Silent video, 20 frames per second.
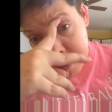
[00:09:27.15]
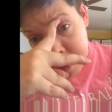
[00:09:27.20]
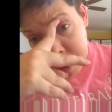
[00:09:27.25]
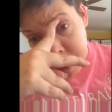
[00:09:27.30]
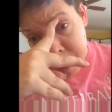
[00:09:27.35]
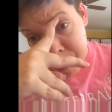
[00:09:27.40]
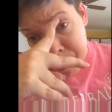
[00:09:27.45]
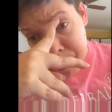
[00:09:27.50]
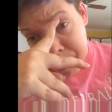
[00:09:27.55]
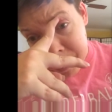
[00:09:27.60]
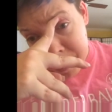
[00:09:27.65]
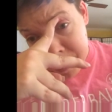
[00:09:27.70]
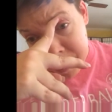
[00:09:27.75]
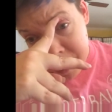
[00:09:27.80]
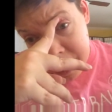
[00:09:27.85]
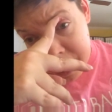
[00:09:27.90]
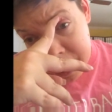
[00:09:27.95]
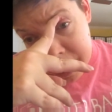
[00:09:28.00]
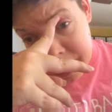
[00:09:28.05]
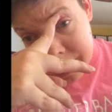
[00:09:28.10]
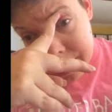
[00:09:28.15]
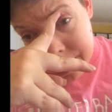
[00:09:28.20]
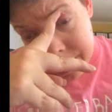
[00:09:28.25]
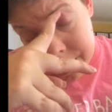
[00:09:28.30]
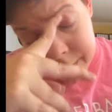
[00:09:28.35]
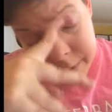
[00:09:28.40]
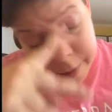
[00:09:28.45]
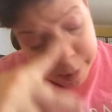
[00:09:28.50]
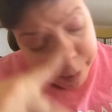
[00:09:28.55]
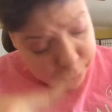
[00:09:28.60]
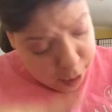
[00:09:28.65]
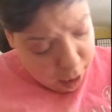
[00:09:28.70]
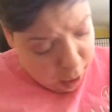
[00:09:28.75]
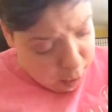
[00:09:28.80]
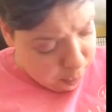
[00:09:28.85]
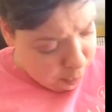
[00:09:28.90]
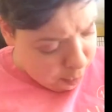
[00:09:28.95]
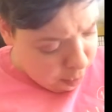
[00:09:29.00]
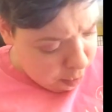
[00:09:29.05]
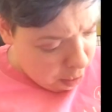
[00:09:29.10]
the upper lid to the
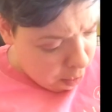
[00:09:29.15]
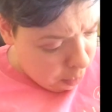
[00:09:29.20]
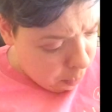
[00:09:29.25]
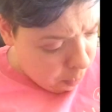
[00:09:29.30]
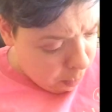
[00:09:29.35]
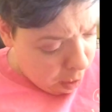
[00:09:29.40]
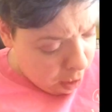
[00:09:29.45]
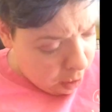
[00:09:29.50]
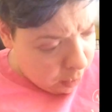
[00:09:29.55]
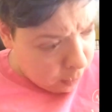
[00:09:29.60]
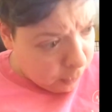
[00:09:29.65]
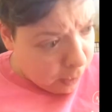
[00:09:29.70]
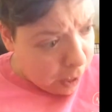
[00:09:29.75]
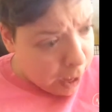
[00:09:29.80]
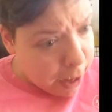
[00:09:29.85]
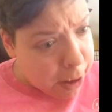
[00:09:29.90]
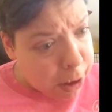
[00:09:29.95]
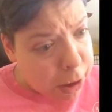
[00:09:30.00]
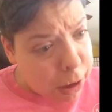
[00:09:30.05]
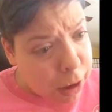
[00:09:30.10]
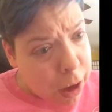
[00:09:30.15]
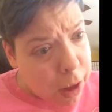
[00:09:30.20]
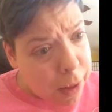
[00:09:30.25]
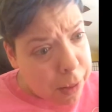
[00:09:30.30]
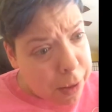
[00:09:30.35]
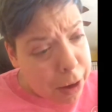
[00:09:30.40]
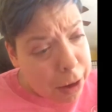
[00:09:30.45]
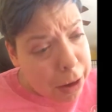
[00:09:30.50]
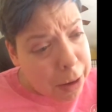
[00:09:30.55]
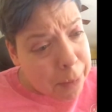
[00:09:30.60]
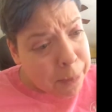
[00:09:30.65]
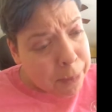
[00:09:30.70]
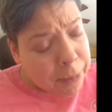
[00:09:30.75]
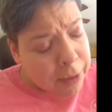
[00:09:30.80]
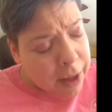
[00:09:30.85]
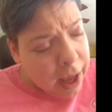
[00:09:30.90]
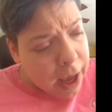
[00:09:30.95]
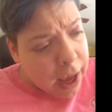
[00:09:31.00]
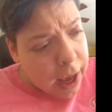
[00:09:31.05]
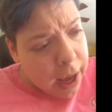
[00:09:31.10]
brow bone, you want a lighter color,
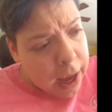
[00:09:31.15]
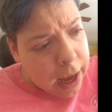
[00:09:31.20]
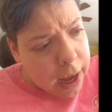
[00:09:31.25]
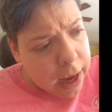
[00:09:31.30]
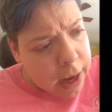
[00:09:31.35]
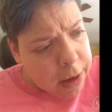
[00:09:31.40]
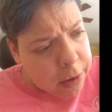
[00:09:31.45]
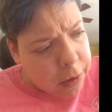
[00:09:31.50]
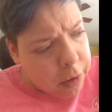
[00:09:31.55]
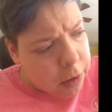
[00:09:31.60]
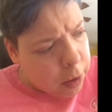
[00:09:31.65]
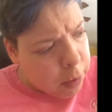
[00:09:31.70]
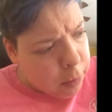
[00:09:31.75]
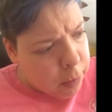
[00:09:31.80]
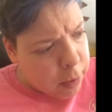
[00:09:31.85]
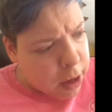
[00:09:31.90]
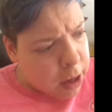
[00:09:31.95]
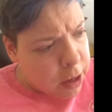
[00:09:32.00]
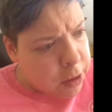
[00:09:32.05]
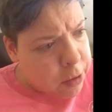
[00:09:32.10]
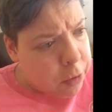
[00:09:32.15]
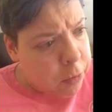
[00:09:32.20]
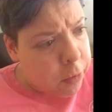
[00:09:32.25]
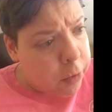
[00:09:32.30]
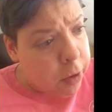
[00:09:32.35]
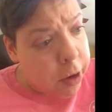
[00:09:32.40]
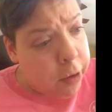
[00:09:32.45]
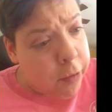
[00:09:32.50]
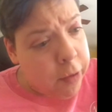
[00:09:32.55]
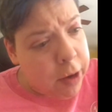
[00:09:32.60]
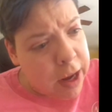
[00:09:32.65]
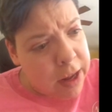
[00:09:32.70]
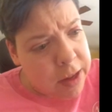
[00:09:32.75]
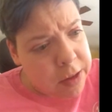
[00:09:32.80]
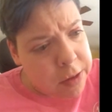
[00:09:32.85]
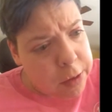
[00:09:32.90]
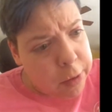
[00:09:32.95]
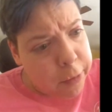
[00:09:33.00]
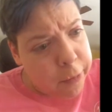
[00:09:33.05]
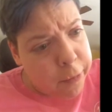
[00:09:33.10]
and you want to do the
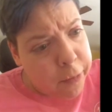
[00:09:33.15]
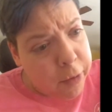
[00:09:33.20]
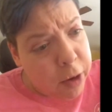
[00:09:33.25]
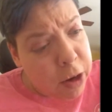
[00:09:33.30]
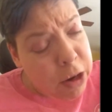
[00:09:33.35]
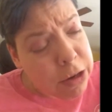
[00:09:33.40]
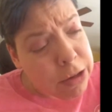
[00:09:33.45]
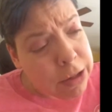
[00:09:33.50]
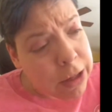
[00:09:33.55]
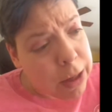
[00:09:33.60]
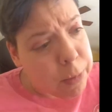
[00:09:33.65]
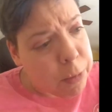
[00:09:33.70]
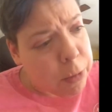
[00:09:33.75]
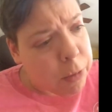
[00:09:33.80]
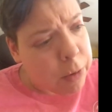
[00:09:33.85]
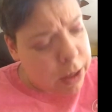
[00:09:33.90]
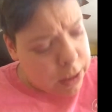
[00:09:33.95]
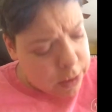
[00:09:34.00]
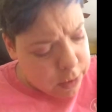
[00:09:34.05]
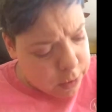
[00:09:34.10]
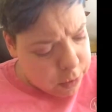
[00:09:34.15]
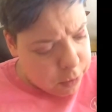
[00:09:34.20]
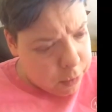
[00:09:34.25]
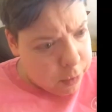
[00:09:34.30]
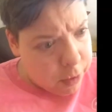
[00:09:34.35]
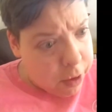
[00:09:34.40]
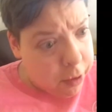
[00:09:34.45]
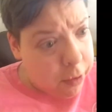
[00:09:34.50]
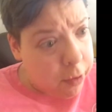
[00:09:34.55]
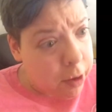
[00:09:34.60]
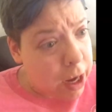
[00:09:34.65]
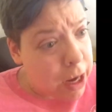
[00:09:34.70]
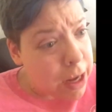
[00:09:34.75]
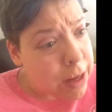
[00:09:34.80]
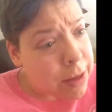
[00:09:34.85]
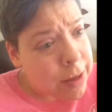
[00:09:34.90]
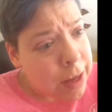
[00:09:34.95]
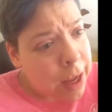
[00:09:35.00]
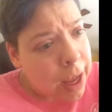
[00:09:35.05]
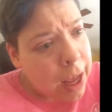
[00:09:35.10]
crease. So first I'm going to do the
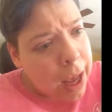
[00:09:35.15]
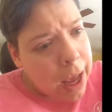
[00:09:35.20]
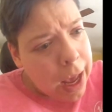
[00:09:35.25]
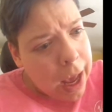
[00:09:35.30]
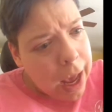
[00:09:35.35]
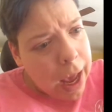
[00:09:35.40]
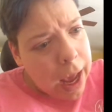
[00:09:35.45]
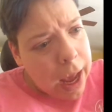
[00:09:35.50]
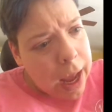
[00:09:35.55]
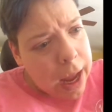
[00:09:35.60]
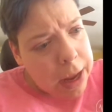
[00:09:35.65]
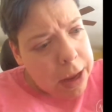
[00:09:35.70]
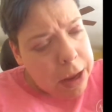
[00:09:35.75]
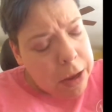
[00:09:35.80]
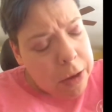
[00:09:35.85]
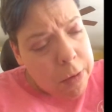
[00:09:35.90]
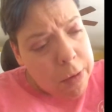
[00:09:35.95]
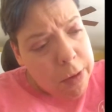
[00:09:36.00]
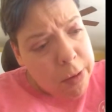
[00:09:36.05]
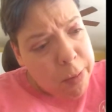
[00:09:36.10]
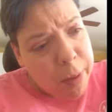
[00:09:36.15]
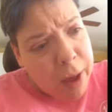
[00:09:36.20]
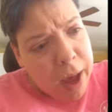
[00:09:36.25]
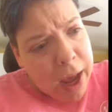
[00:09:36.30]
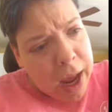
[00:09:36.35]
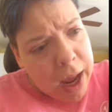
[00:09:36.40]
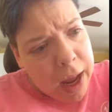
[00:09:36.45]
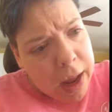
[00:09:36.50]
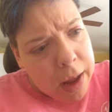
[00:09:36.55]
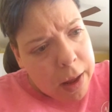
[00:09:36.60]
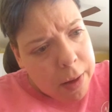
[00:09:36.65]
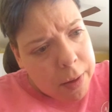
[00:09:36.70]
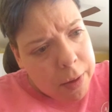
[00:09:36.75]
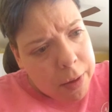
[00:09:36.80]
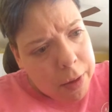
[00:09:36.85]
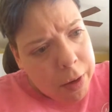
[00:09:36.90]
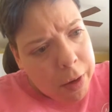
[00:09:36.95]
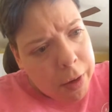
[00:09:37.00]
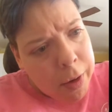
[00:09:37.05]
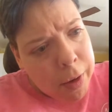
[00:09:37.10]
crease and use my
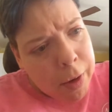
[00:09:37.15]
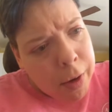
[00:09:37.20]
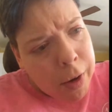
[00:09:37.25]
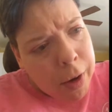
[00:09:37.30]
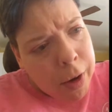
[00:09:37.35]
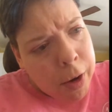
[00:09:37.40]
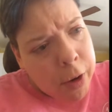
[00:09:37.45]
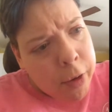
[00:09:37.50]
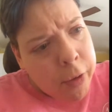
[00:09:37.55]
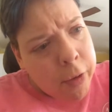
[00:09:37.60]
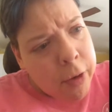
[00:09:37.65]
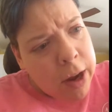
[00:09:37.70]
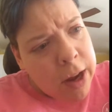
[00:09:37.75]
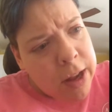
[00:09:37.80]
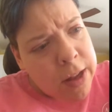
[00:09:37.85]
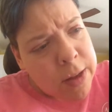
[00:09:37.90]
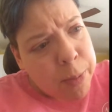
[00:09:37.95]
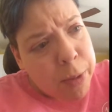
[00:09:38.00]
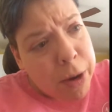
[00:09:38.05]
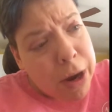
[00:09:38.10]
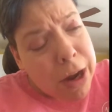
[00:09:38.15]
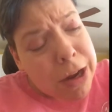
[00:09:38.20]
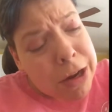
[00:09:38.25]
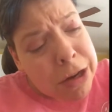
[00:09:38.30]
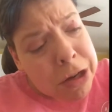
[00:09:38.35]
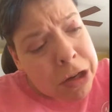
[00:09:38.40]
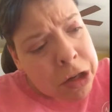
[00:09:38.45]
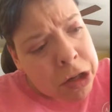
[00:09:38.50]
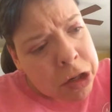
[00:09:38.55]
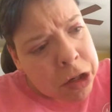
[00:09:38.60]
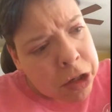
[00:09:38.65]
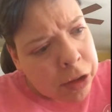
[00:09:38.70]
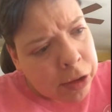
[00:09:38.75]
crease brush,